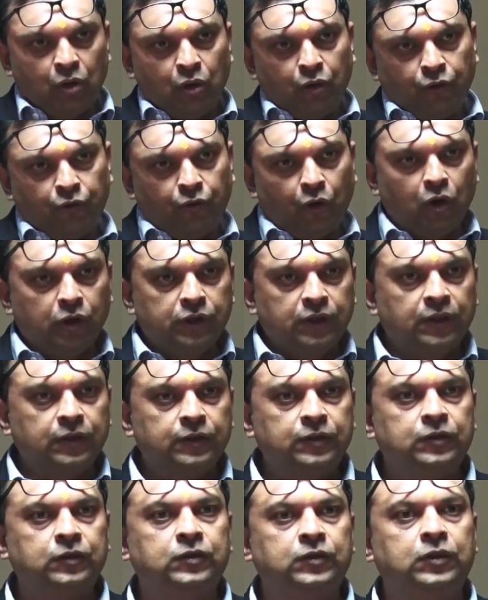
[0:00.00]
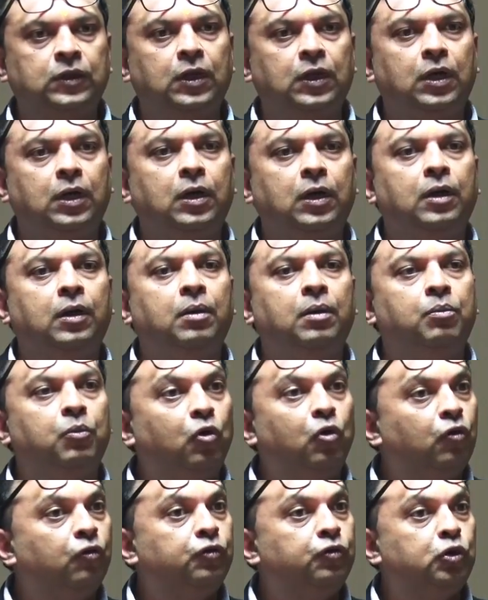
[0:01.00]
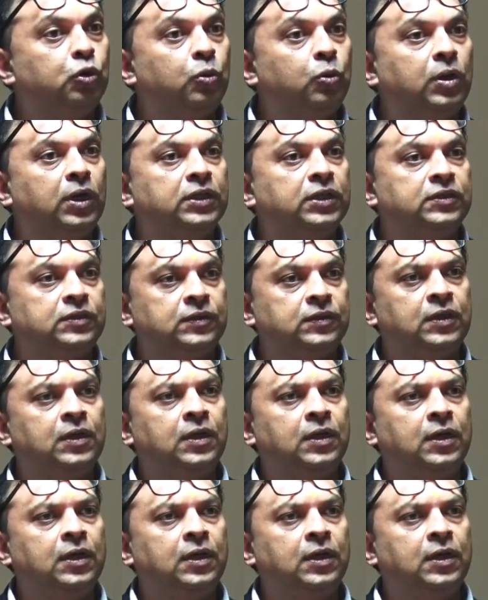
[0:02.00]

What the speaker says: for this move towards